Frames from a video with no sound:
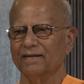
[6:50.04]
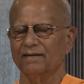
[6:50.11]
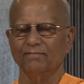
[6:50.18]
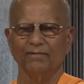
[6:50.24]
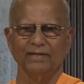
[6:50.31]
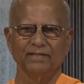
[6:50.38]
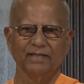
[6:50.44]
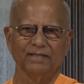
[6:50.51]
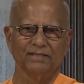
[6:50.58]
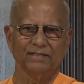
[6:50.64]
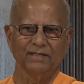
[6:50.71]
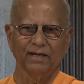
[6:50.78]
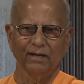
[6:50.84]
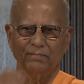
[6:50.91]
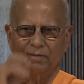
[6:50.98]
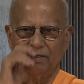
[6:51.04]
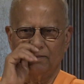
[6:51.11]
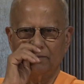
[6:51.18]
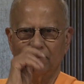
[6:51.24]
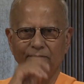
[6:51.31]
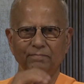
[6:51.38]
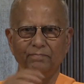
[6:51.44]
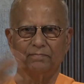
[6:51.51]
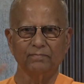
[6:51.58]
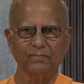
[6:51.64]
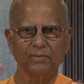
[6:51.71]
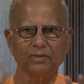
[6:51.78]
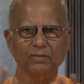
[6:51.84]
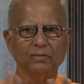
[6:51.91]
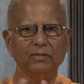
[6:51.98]
One day, Sri Ramakrishna,
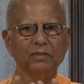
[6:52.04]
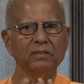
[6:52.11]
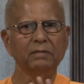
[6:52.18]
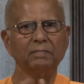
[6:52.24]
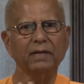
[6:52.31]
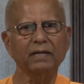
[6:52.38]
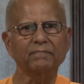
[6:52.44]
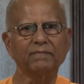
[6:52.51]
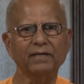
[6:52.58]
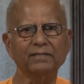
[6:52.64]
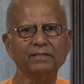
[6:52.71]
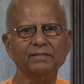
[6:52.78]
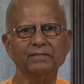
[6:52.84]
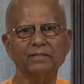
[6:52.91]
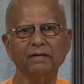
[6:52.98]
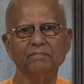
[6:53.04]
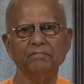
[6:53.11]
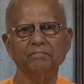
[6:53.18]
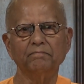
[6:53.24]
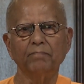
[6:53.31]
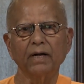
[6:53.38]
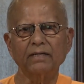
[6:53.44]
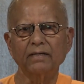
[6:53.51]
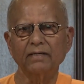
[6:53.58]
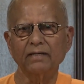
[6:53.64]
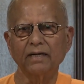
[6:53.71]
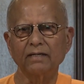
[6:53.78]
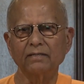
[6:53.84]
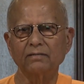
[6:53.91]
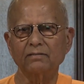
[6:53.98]
in the breakfast, some
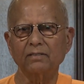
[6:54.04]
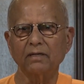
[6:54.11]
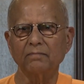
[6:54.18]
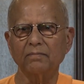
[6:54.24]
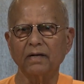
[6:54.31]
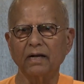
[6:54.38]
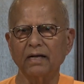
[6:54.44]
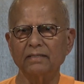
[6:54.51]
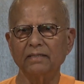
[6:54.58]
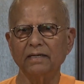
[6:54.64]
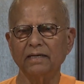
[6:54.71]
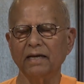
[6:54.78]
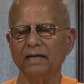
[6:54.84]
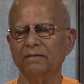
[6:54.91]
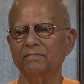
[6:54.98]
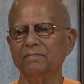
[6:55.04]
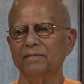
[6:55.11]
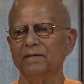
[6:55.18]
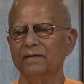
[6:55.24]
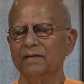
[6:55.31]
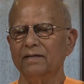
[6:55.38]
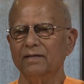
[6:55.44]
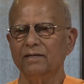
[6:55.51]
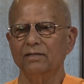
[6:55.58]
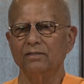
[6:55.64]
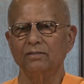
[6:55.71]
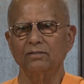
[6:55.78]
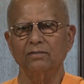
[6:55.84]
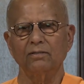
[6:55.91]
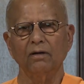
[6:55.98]
butter and some candy came.
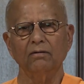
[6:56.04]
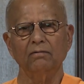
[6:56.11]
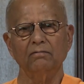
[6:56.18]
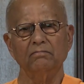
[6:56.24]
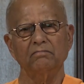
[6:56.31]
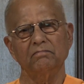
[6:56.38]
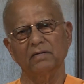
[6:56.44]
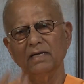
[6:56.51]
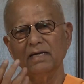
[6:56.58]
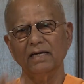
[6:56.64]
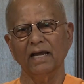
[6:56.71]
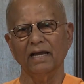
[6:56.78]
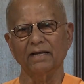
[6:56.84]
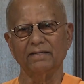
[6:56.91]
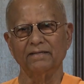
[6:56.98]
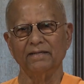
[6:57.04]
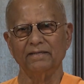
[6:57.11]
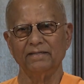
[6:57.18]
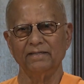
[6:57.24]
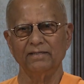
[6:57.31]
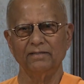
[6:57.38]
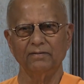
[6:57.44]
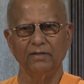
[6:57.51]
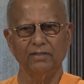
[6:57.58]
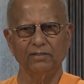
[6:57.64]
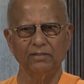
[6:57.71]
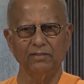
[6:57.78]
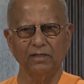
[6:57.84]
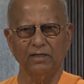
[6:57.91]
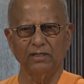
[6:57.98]
So he ate. It
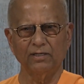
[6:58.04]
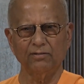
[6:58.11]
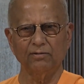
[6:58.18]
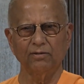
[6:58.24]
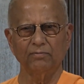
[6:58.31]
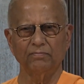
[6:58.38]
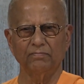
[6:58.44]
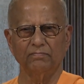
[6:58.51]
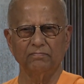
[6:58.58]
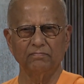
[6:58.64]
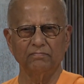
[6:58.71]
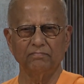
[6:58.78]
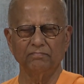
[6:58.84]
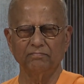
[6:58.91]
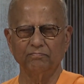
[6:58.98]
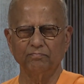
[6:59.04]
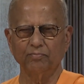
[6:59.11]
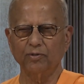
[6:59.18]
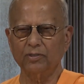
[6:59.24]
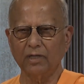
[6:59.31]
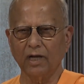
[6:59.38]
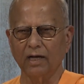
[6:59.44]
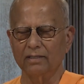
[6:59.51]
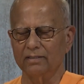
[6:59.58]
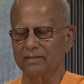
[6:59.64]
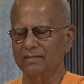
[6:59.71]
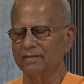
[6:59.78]
is a Krishna prasad.